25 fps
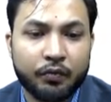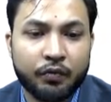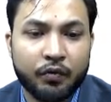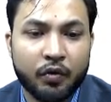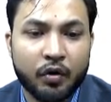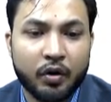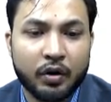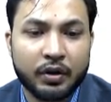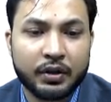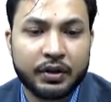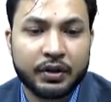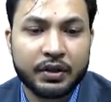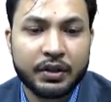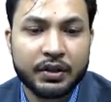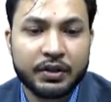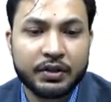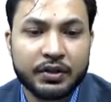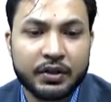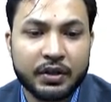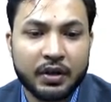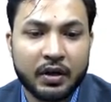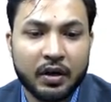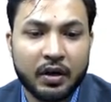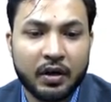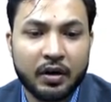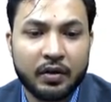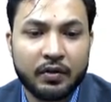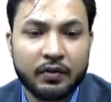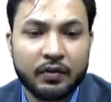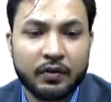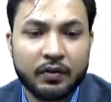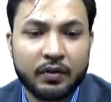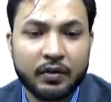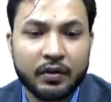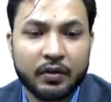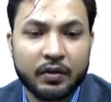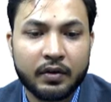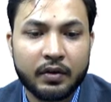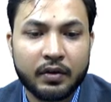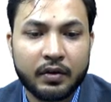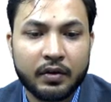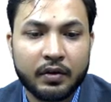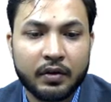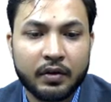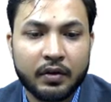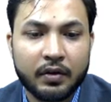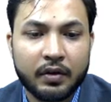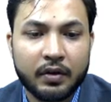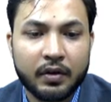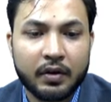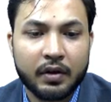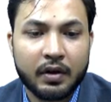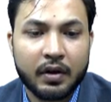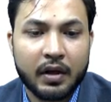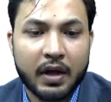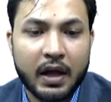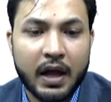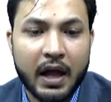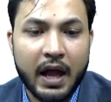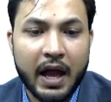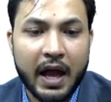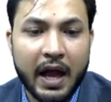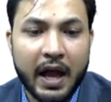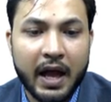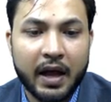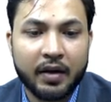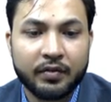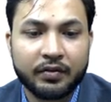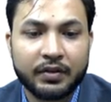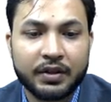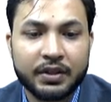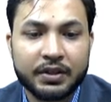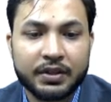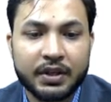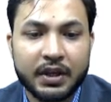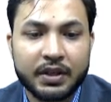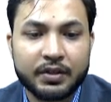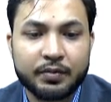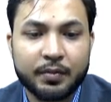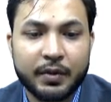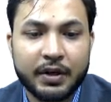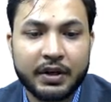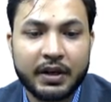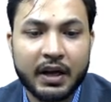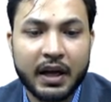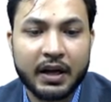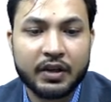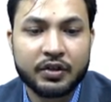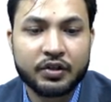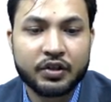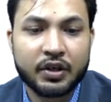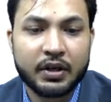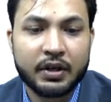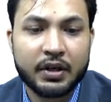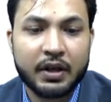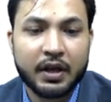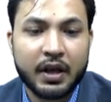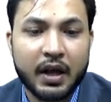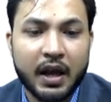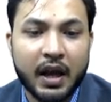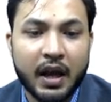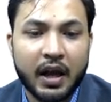For this curve I have this as my tangent